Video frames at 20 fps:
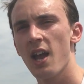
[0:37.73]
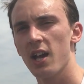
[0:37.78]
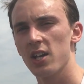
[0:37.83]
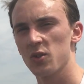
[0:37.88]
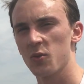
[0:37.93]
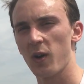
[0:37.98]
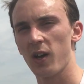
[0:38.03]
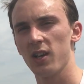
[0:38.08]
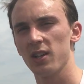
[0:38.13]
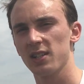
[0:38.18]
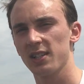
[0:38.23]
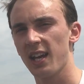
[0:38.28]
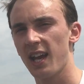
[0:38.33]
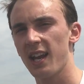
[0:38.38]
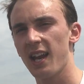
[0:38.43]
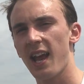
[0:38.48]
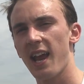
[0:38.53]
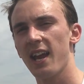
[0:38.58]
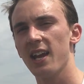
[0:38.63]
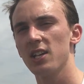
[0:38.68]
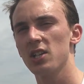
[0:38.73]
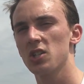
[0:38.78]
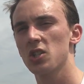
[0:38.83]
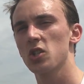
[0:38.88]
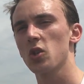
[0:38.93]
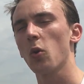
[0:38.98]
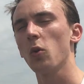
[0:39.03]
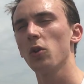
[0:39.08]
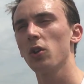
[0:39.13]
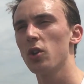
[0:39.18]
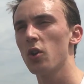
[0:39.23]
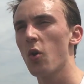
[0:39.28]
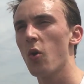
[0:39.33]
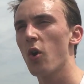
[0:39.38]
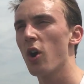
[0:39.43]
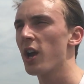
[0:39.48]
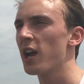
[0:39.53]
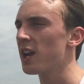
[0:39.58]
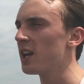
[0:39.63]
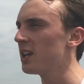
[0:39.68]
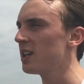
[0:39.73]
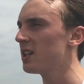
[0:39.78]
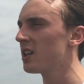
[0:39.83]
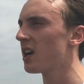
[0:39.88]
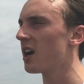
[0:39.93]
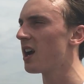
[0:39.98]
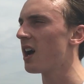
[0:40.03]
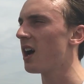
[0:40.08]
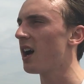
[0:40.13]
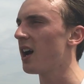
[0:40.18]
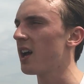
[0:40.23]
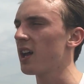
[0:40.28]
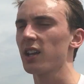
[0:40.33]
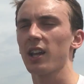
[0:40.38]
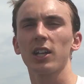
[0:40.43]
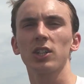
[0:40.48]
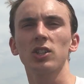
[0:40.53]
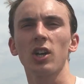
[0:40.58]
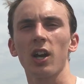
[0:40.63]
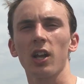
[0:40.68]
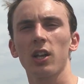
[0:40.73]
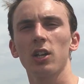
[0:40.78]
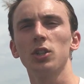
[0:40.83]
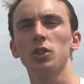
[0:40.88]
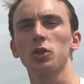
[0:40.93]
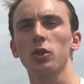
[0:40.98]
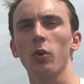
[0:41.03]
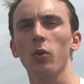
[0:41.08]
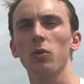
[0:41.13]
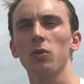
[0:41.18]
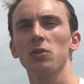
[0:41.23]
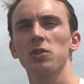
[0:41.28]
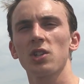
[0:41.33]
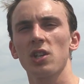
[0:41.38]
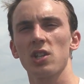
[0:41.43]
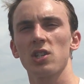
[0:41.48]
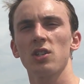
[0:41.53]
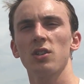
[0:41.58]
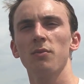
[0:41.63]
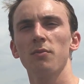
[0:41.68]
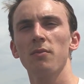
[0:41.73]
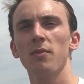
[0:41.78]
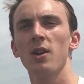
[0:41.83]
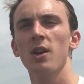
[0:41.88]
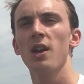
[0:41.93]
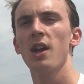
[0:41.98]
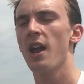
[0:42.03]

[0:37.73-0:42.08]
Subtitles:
as well as get a solenoid electronic control system